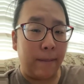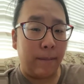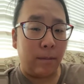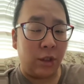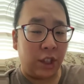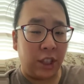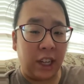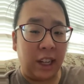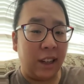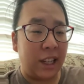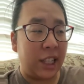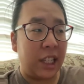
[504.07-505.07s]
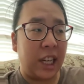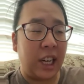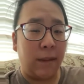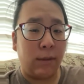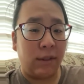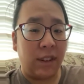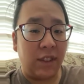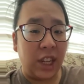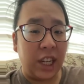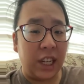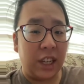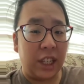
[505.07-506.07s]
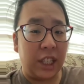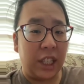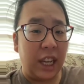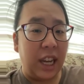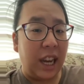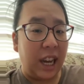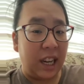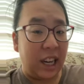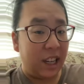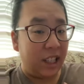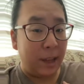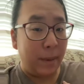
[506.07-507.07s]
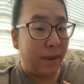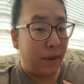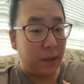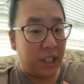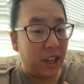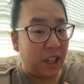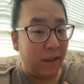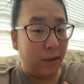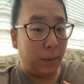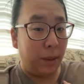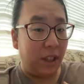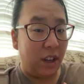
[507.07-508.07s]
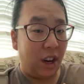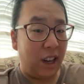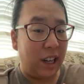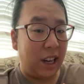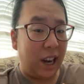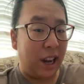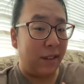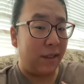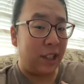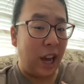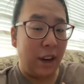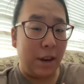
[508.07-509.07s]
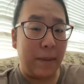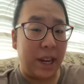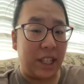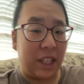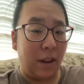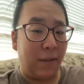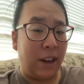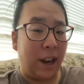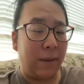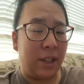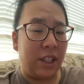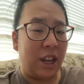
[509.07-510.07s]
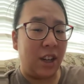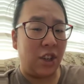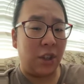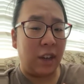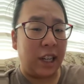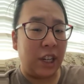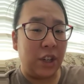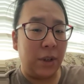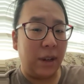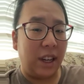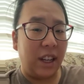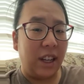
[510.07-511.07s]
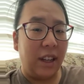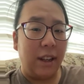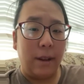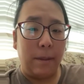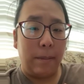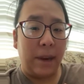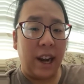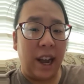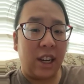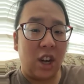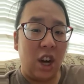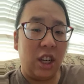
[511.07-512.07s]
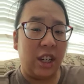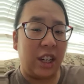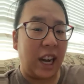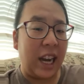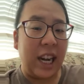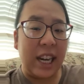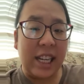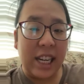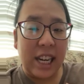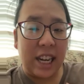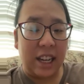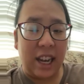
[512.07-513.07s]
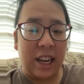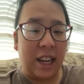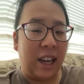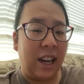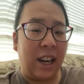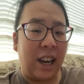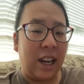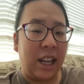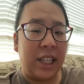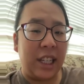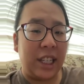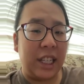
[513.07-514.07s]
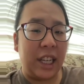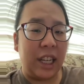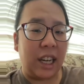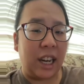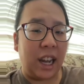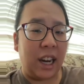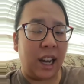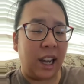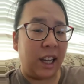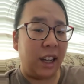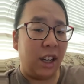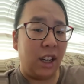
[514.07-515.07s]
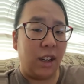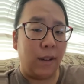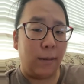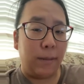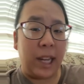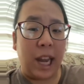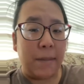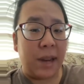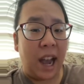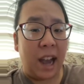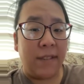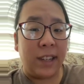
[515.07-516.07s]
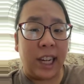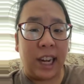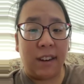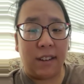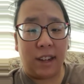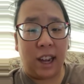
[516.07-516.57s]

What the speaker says: journey as a CNA for 15 years. And some of it was uncomfortable and hard, and I doubted myself, and I was not sure I could do it. But I conquered, and I did it, and I succeeded, and I became an advocate